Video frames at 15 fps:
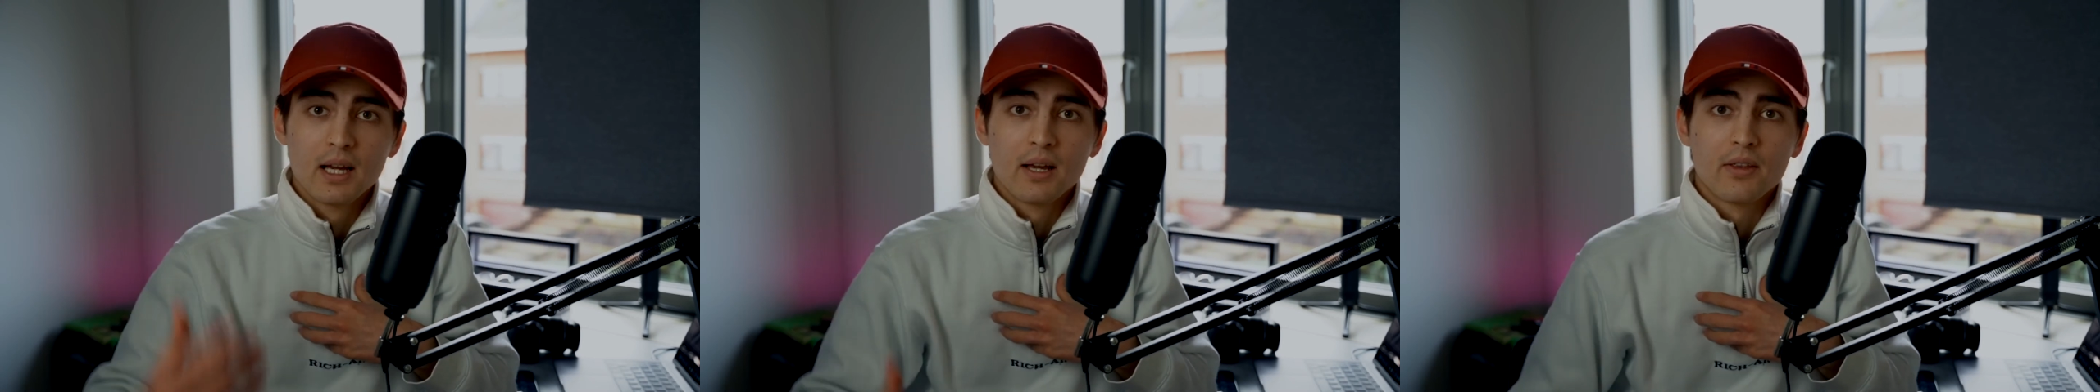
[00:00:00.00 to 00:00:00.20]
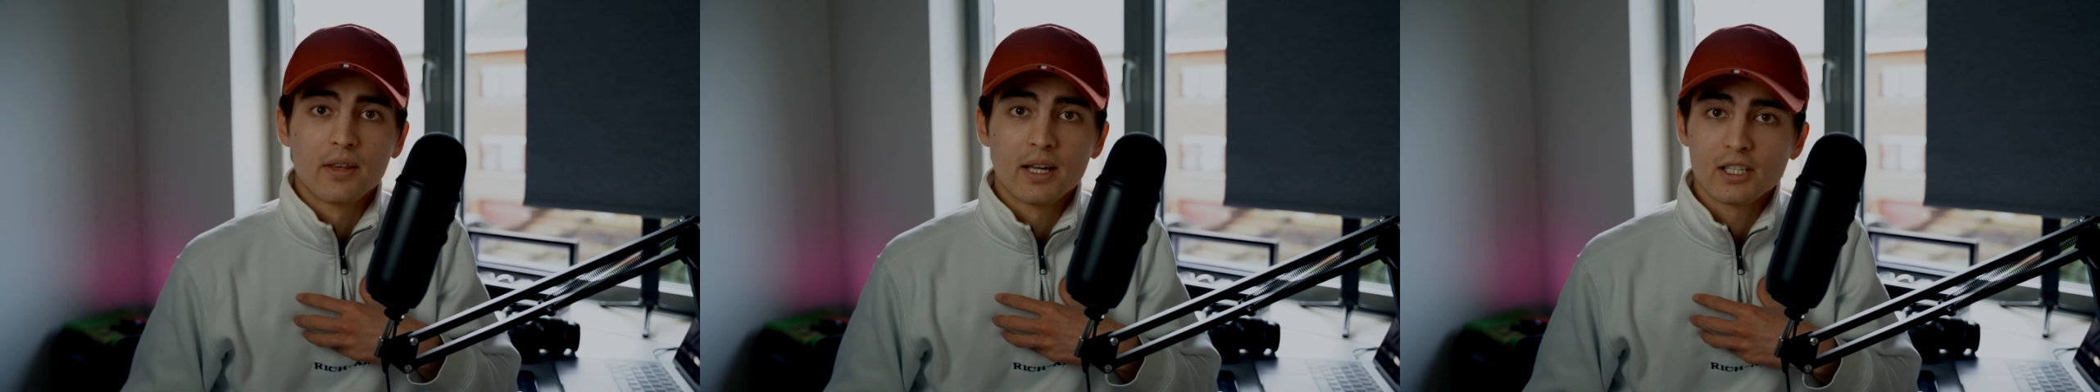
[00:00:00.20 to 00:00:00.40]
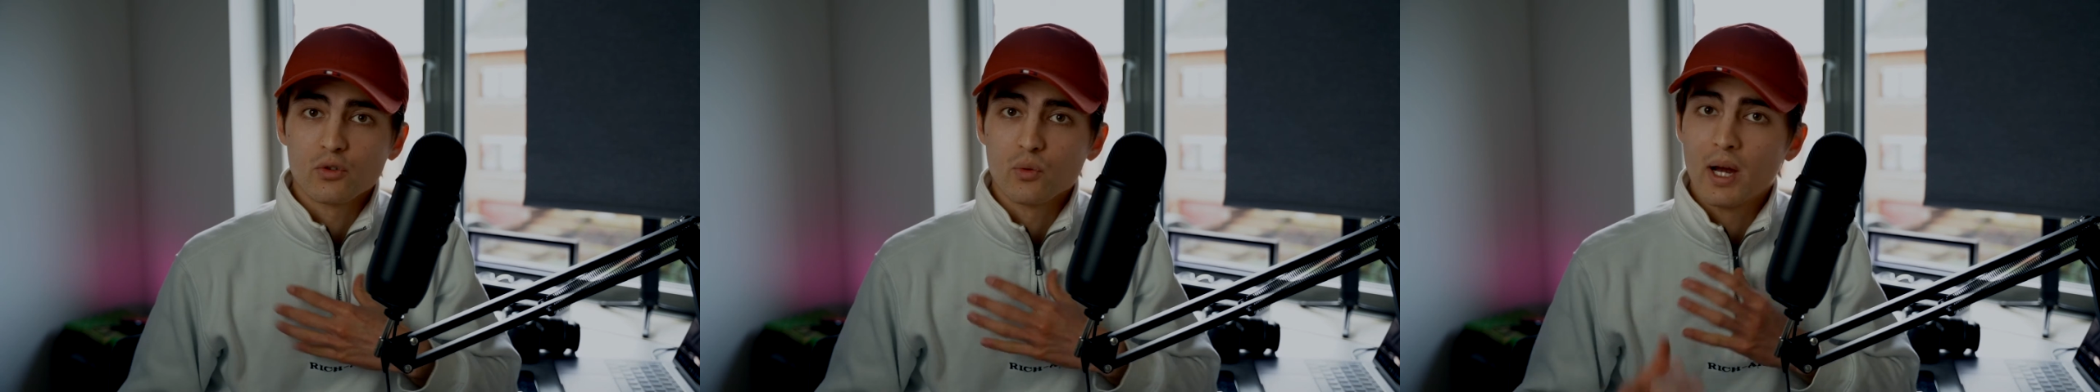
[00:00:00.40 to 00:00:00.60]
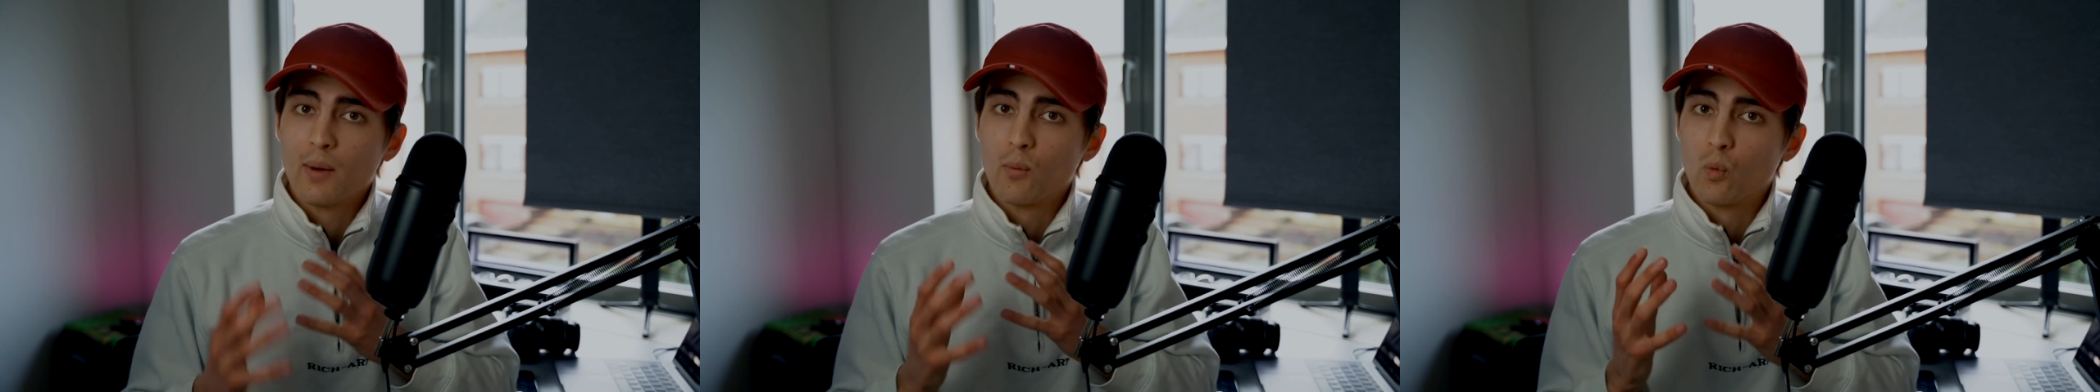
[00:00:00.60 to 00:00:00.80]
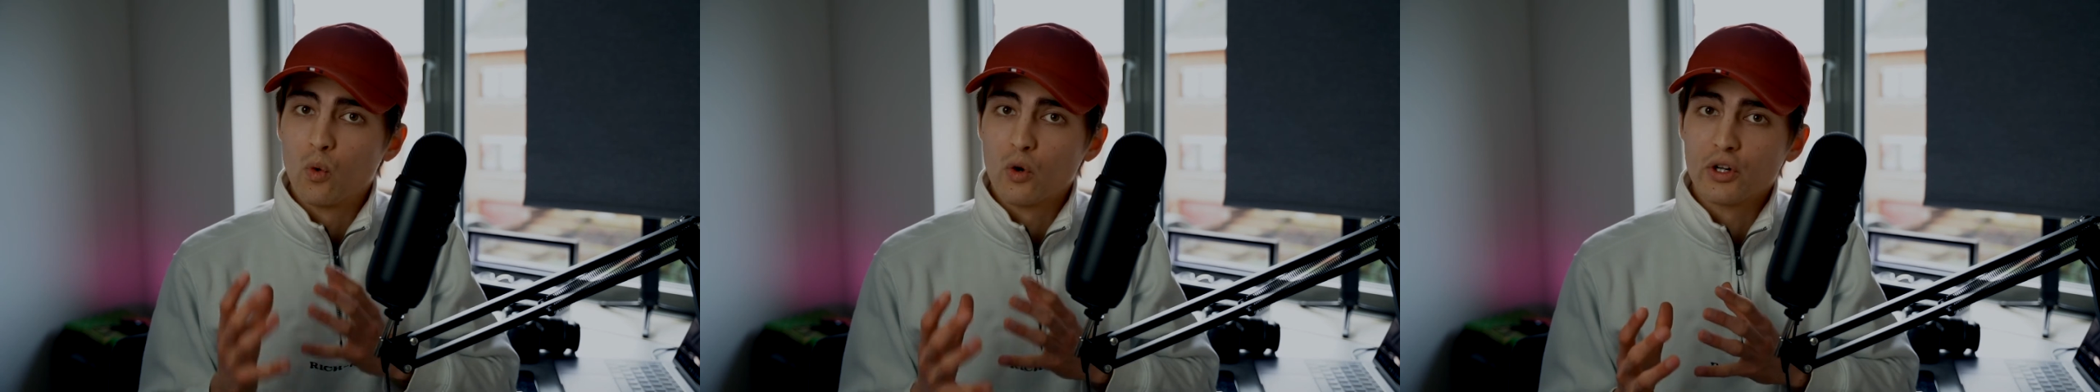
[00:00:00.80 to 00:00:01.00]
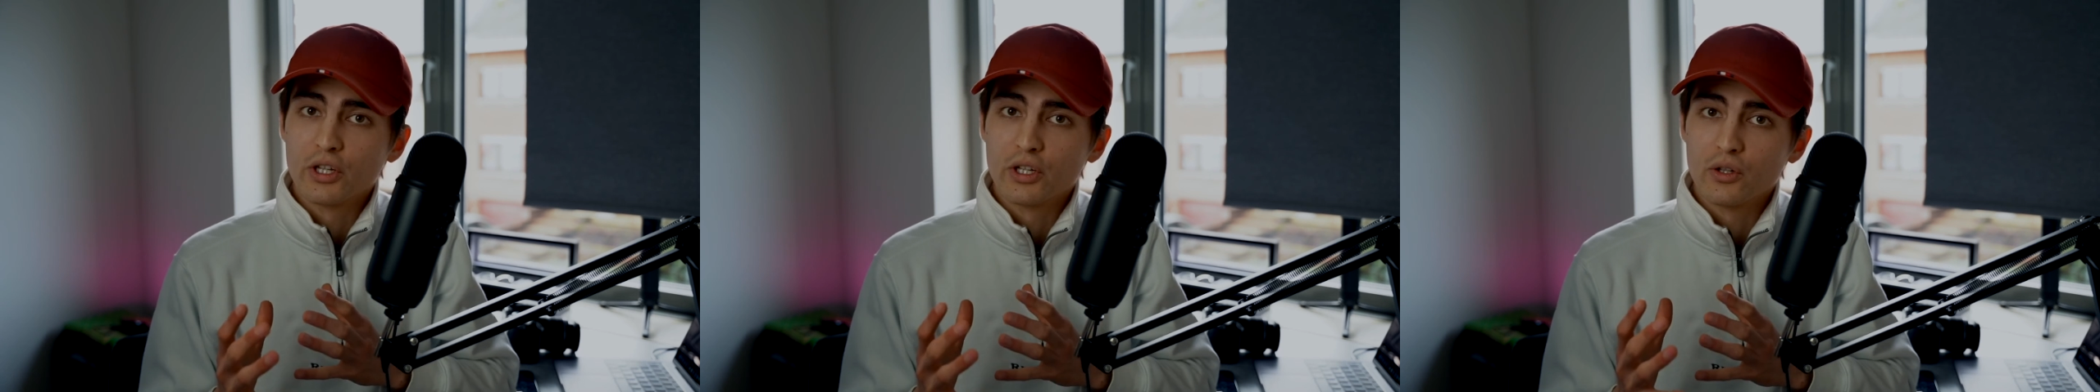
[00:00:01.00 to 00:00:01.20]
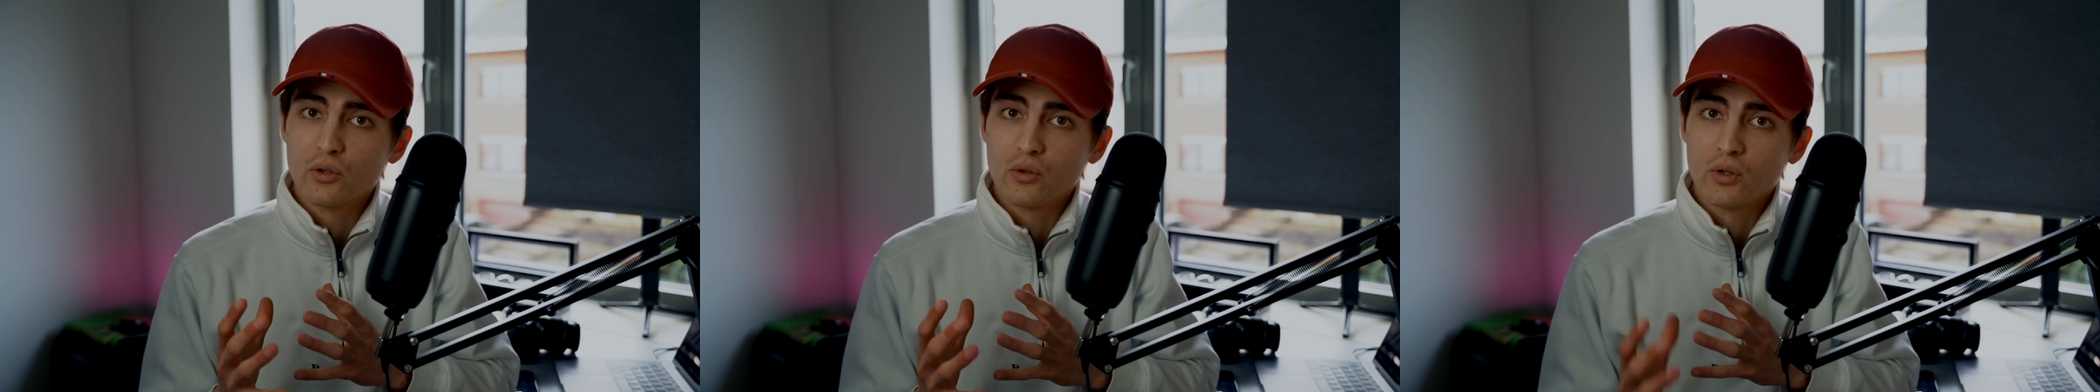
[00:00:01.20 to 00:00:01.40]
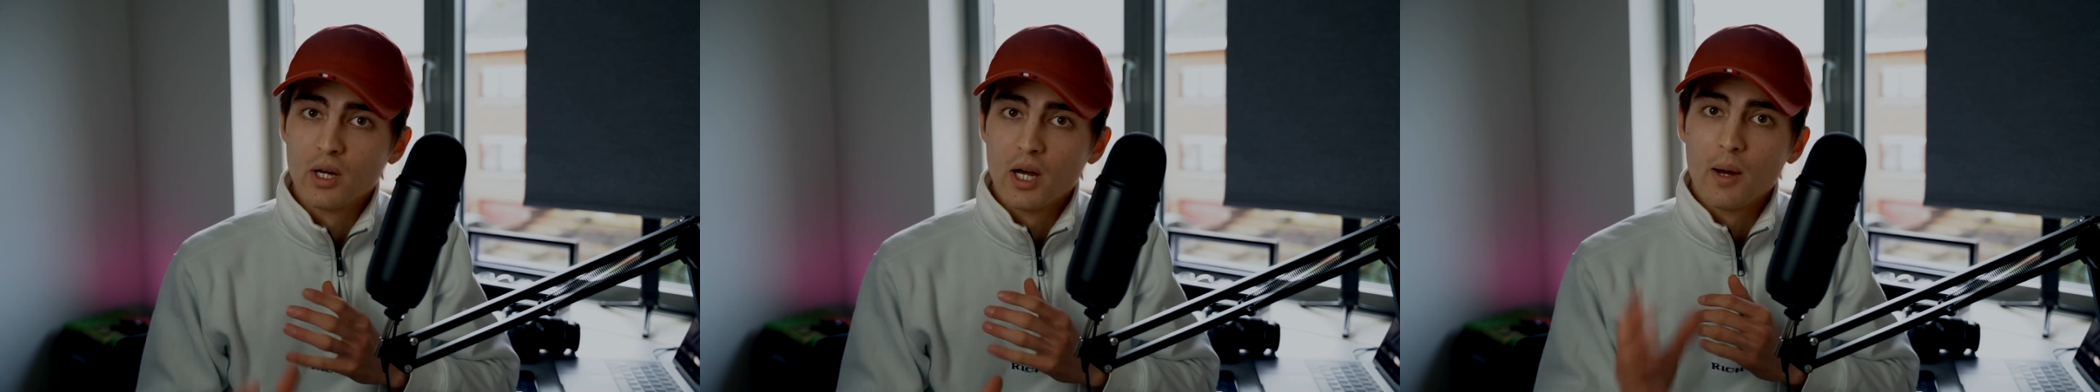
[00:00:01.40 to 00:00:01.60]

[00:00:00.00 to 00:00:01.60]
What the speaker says: That's why I'm warning you,